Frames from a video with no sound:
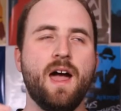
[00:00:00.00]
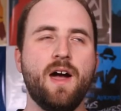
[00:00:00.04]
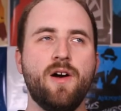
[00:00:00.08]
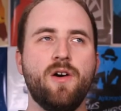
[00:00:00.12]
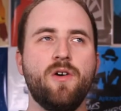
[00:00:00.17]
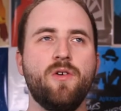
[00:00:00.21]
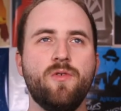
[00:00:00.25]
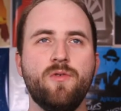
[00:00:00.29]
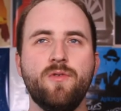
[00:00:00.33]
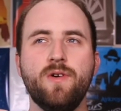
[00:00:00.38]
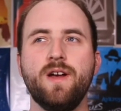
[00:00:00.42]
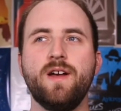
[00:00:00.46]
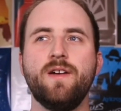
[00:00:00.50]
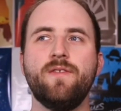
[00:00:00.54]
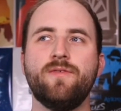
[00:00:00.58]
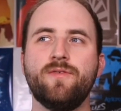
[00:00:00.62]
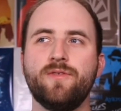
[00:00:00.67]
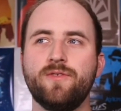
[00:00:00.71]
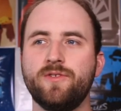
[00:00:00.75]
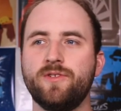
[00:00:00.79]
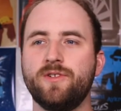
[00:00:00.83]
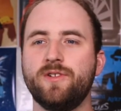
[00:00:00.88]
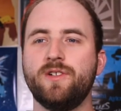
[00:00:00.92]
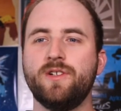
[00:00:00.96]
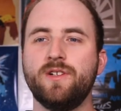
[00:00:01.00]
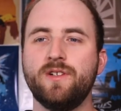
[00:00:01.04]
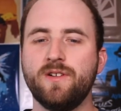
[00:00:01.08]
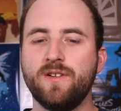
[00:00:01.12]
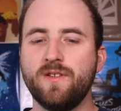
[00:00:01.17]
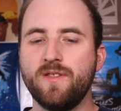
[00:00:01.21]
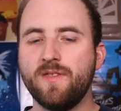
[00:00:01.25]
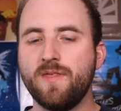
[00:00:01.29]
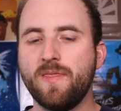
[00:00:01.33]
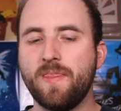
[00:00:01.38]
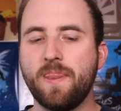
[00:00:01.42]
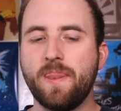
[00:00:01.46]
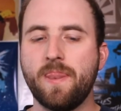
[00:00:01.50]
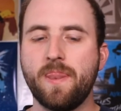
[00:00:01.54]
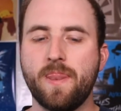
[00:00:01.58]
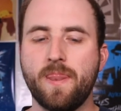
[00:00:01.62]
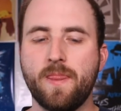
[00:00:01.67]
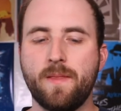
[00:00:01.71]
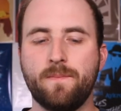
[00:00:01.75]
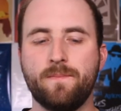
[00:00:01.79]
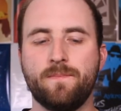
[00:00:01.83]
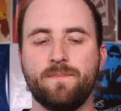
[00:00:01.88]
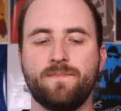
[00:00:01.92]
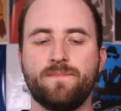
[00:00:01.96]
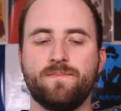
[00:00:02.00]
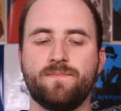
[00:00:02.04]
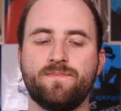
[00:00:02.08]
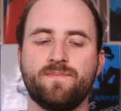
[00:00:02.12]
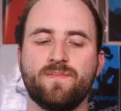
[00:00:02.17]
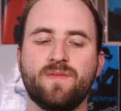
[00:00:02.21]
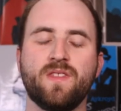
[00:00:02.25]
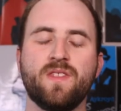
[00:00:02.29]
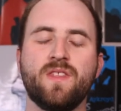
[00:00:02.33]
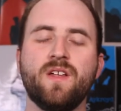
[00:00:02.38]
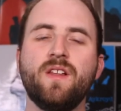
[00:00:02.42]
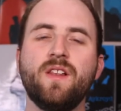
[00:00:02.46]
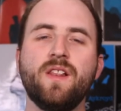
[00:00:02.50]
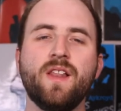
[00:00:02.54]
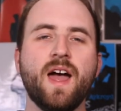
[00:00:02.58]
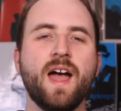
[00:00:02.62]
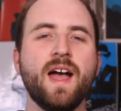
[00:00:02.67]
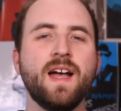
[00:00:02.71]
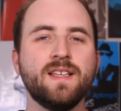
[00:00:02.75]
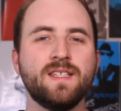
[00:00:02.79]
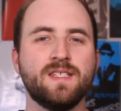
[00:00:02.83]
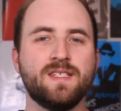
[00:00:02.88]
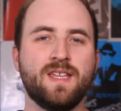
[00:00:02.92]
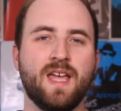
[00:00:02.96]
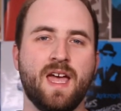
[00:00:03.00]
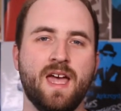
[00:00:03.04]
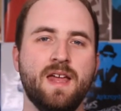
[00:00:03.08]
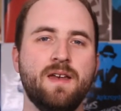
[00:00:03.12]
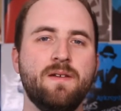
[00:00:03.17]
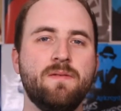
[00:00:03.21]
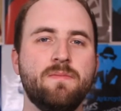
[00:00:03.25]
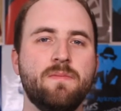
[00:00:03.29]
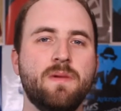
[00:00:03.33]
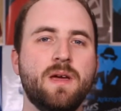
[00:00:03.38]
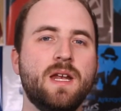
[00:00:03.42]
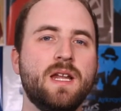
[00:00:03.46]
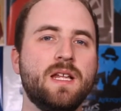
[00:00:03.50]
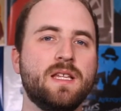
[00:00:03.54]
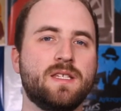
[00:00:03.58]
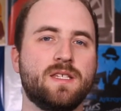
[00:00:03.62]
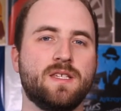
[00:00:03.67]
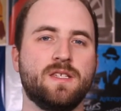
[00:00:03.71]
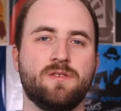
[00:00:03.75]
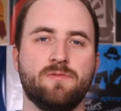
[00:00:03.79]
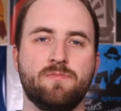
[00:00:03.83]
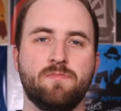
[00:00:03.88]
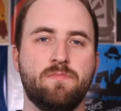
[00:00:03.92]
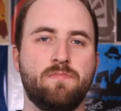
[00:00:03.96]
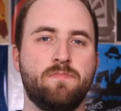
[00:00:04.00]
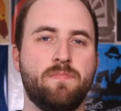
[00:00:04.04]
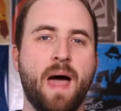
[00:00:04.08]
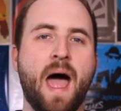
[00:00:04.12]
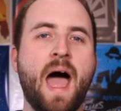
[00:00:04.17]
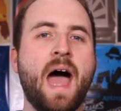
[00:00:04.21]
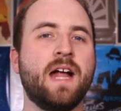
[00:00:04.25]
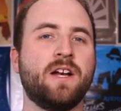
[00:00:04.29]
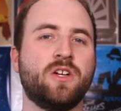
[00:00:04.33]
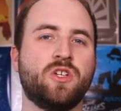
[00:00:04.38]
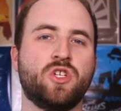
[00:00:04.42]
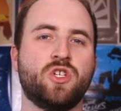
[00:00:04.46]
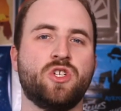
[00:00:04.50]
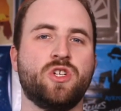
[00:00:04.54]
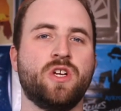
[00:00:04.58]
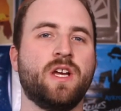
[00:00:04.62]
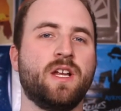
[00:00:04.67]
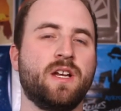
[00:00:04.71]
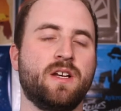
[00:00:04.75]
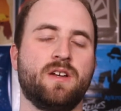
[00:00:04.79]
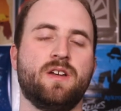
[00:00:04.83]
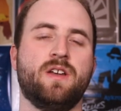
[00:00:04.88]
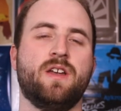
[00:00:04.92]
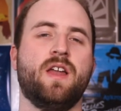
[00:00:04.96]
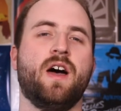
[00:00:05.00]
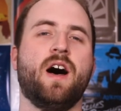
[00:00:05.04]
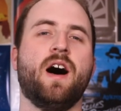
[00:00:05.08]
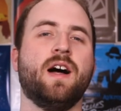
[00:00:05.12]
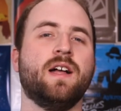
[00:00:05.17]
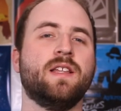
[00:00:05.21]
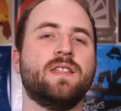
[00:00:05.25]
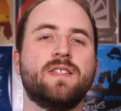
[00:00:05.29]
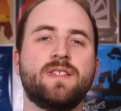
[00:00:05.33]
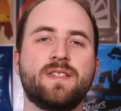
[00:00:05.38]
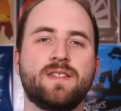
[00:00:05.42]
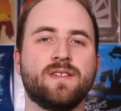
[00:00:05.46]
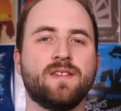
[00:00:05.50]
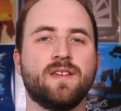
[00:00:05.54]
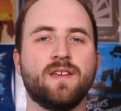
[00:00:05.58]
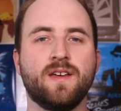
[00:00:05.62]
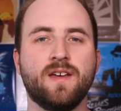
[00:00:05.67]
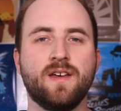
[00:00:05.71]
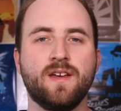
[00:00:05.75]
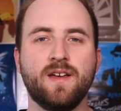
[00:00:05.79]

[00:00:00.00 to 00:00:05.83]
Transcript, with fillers: However, the last ten minutes is batshit nuts.